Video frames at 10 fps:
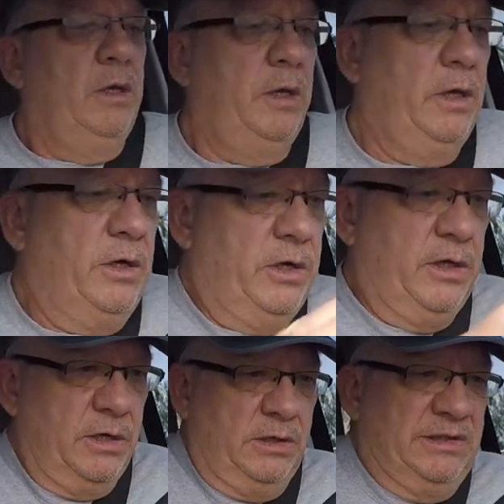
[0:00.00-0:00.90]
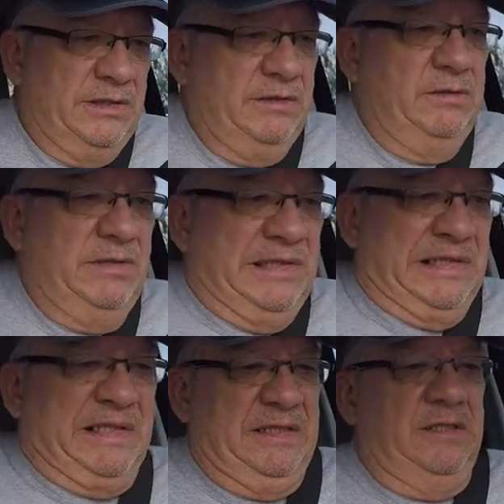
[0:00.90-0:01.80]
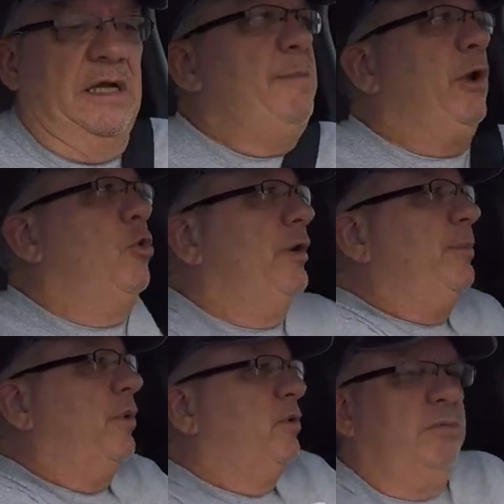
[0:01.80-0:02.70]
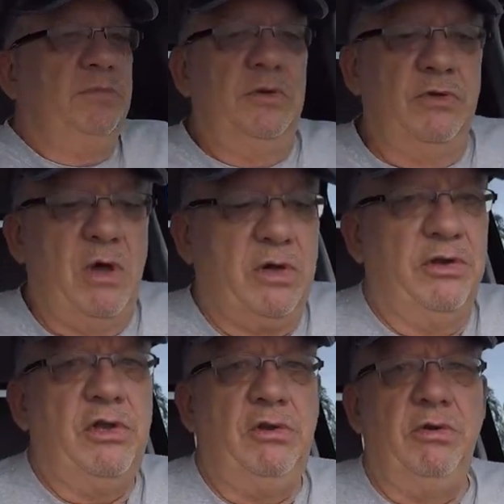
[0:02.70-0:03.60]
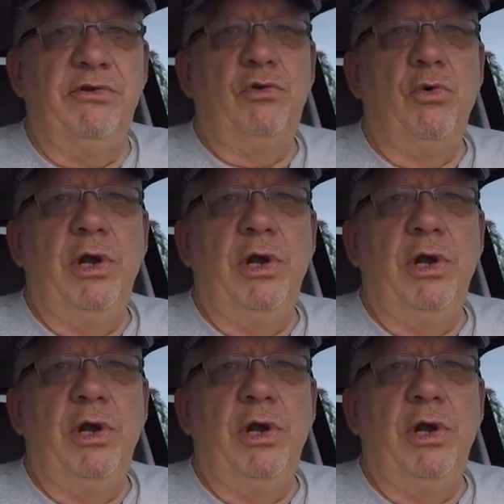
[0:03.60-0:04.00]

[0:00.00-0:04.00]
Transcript: and uh, I'm at Home Depot. I'll continue this story